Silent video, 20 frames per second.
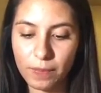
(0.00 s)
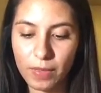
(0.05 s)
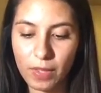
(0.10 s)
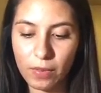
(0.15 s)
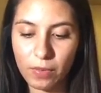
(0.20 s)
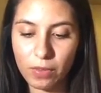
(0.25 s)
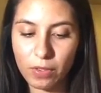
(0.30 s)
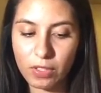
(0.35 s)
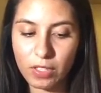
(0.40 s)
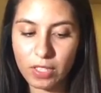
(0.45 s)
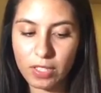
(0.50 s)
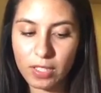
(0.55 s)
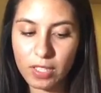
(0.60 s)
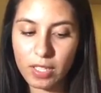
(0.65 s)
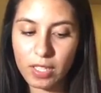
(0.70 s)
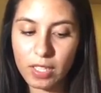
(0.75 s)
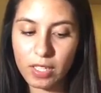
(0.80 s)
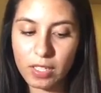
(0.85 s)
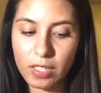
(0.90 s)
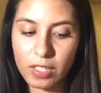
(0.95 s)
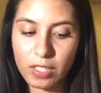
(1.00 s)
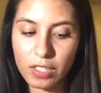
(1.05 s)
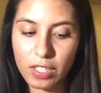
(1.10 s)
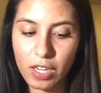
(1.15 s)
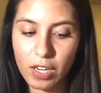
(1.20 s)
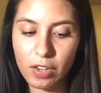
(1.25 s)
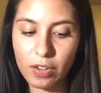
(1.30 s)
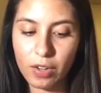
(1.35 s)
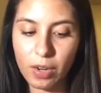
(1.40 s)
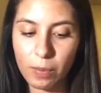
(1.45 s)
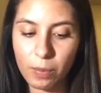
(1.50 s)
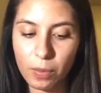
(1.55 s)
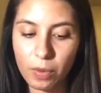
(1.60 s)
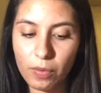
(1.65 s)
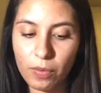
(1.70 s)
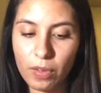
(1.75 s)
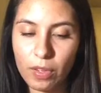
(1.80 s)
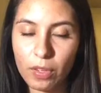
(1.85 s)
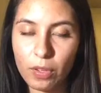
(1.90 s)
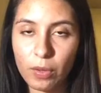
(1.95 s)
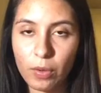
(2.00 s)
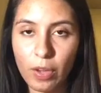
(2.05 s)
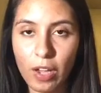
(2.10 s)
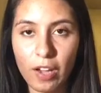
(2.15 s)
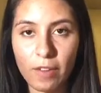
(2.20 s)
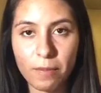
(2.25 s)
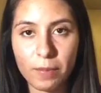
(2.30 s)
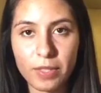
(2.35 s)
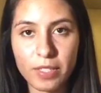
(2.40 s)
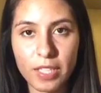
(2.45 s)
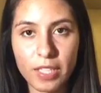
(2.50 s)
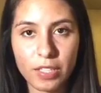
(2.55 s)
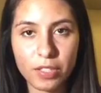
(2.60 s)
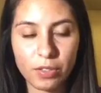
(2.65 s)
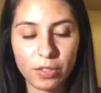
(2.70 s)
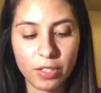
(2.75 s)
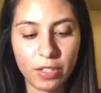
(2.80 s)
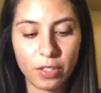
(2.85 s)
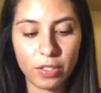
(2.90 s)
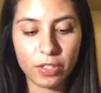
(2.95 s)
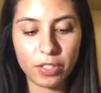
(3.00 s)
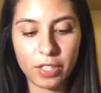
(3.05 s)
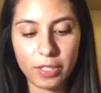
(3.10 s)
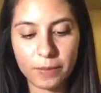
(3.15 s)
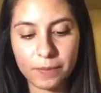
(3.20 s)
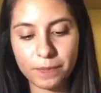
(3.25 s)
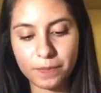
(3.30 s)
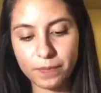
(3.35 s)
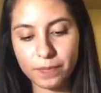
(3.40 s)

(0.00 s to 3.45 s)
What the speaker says: If you are sitting in a chair not moving, you have potential energy.